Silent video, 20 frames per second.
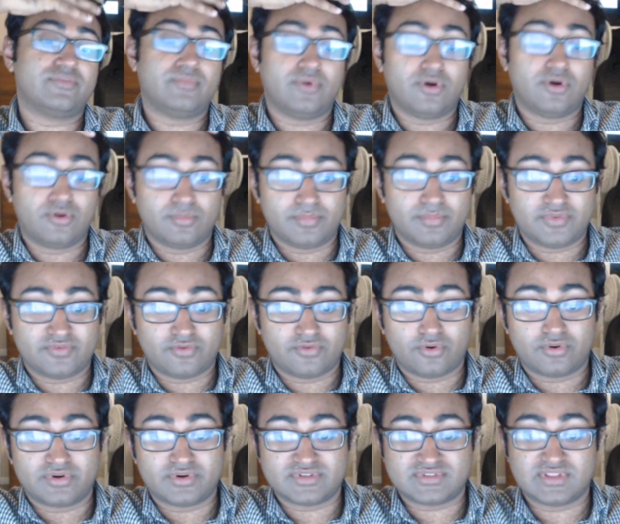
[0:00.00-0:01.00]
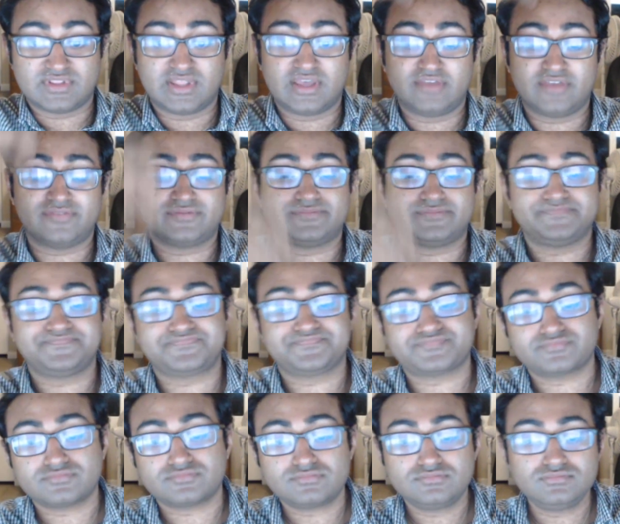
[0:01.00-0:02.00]
home before in his life.
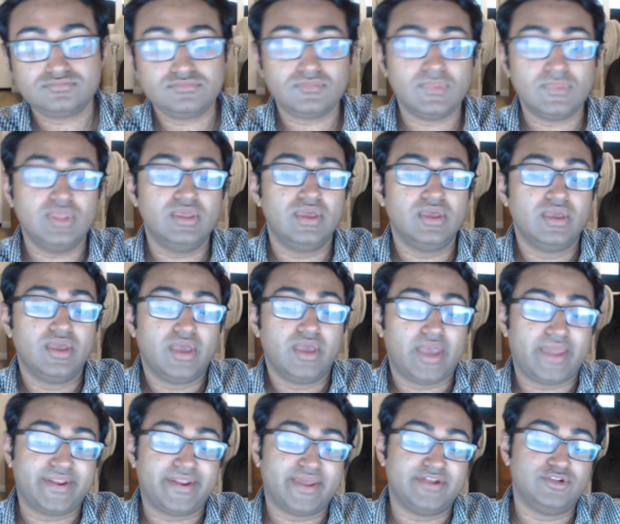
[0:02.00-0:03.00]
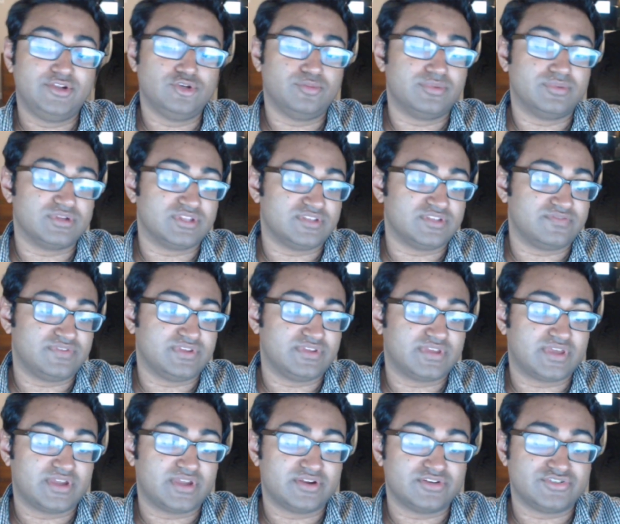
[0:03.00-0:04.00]
And I do believe he
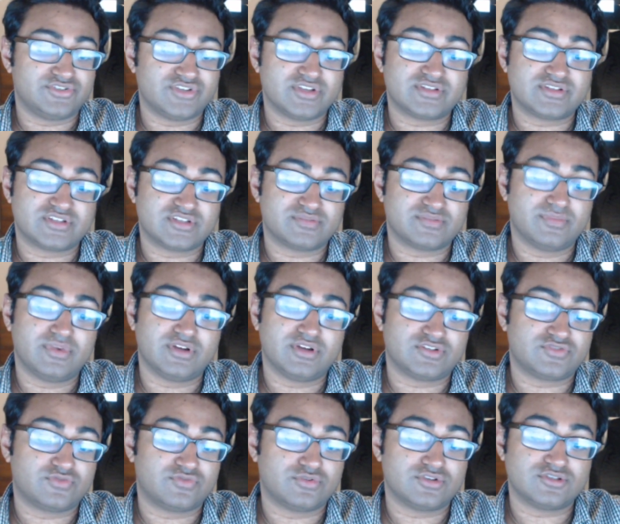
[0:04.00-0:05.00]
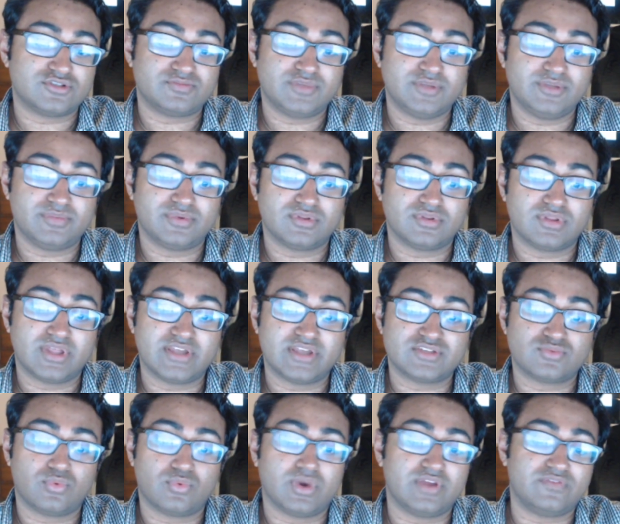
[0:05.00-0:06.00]
cared just as much for his people
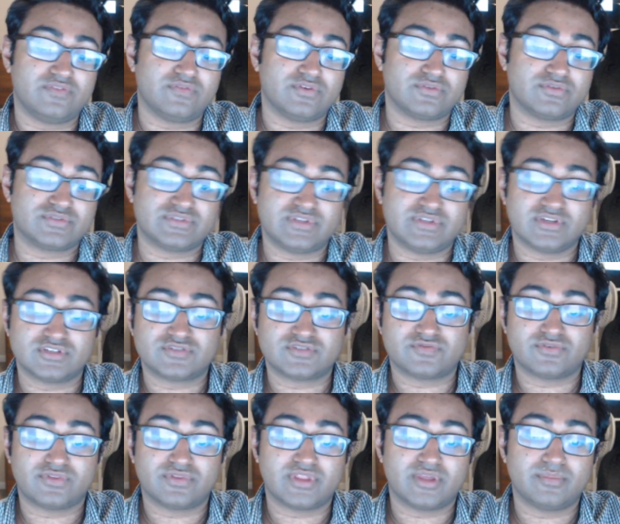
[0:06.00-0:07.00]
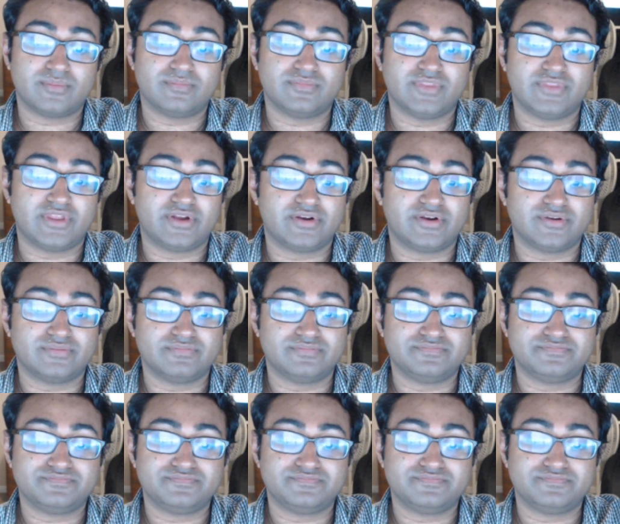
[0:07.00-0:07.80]
as white folks does for them therein.